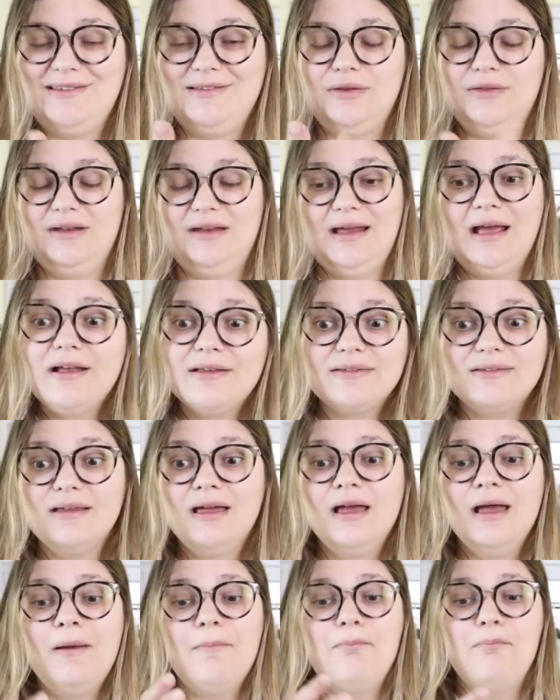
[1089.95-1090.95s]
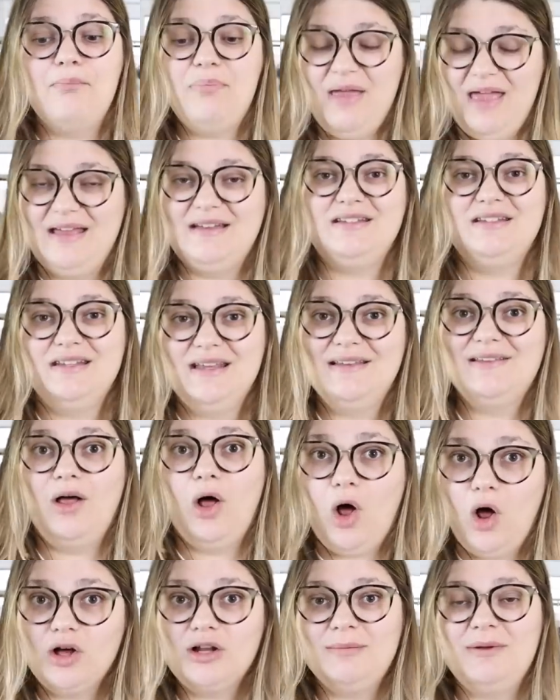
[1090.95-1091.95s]
So the next bit is
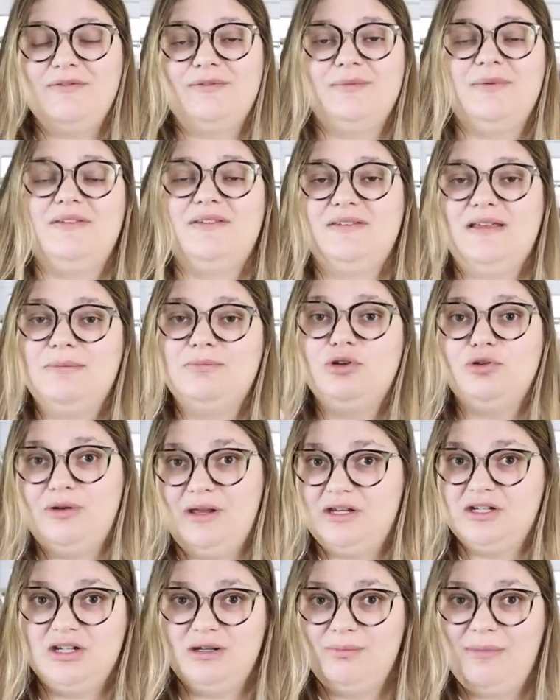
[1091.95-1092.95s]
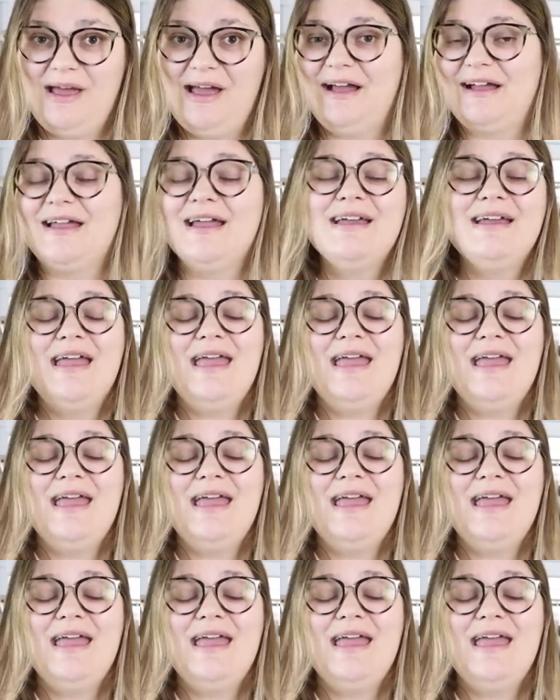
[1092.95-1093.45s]
all gonna be from the same donation bag